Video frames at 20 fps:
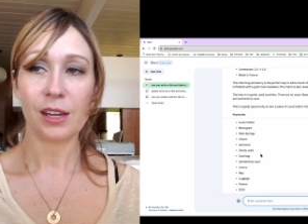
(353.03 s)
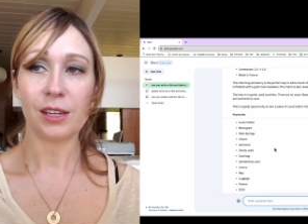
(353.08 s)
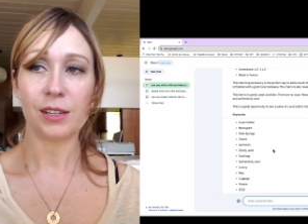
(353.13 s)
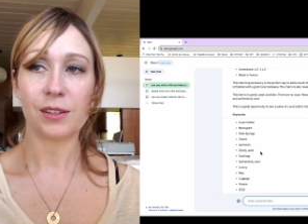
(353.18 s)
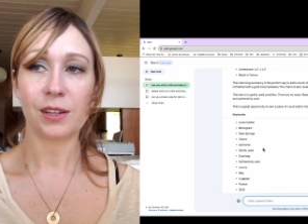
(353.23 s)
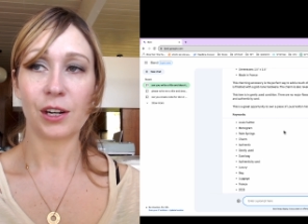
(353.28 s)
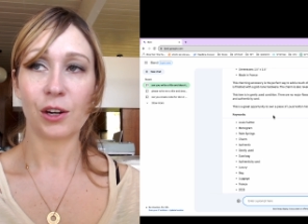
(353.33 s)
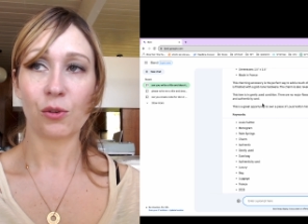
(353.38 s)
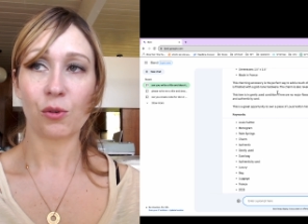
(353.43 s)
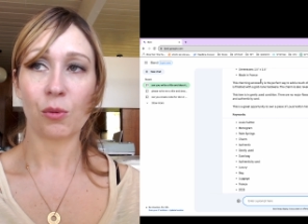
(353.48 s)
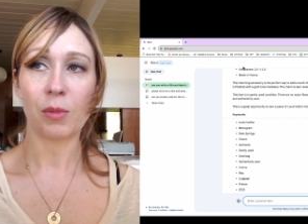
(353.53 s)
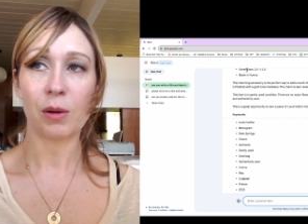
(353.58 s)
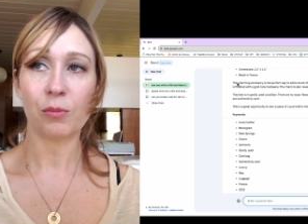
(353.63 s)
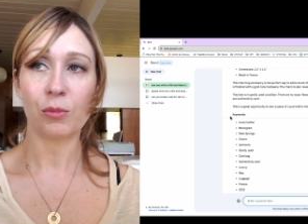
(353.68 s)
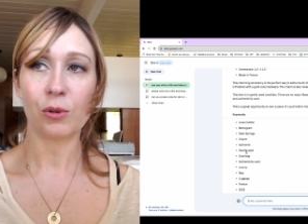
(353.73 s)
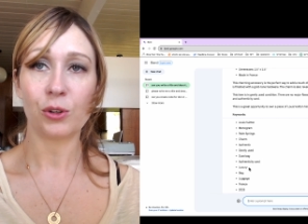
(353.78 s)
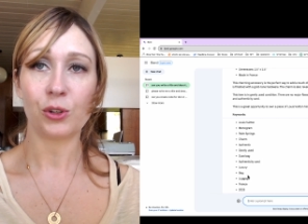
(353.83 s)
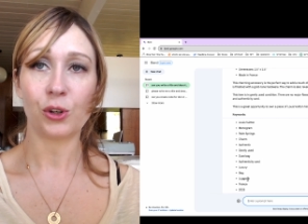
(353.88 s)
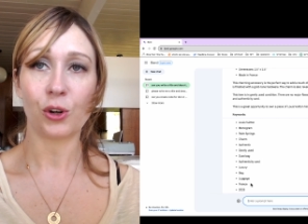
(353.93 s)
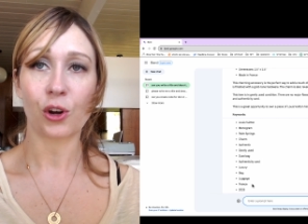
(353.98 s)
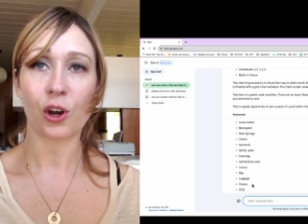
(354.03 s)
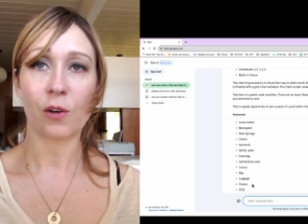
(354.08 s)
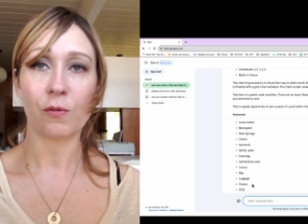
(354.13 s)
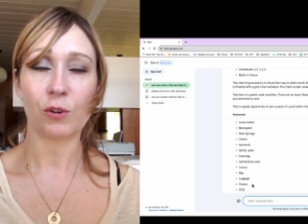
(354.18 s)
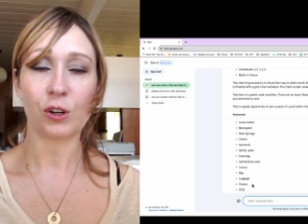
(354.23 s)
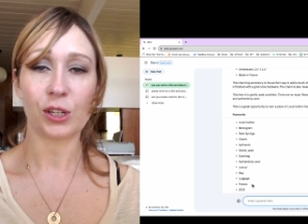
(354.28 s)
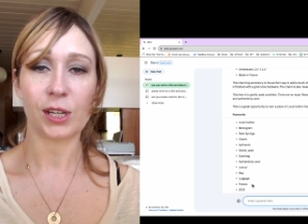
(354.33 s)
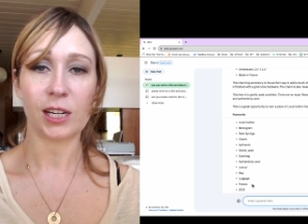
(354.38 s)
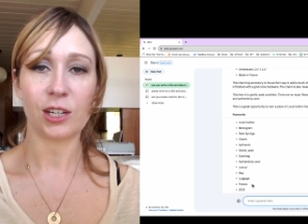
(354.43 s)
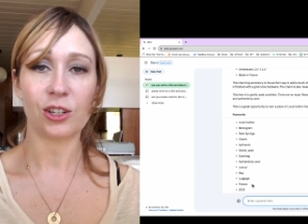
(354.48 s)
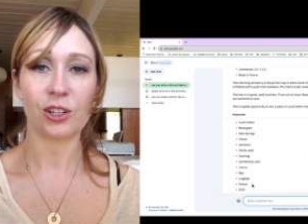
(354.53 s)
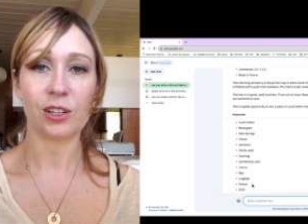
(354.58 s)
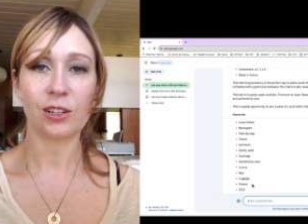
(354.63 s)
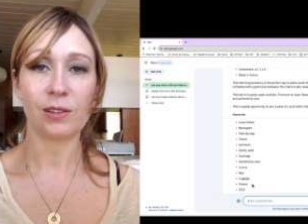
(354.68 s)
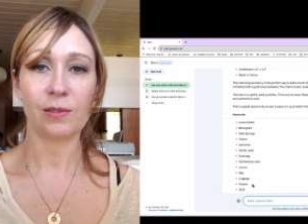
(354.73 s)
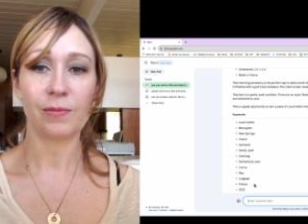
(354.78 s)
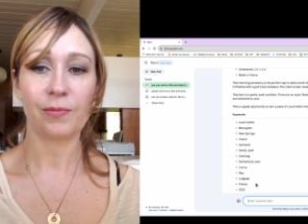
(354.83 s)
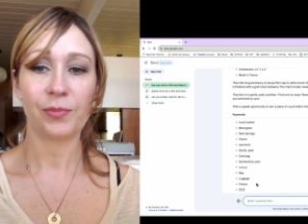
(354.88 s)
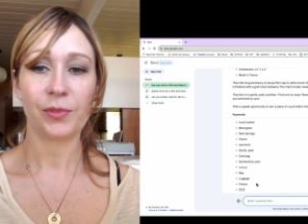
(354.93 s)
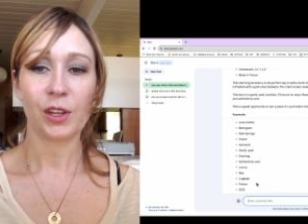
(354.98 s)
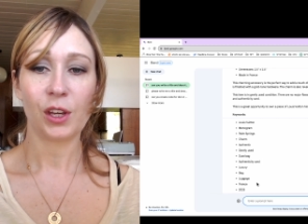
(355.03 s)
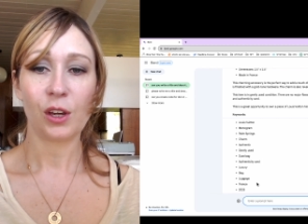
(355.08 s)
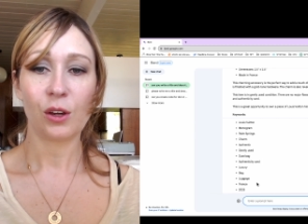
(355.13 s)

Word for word: is that it remembers your conversation.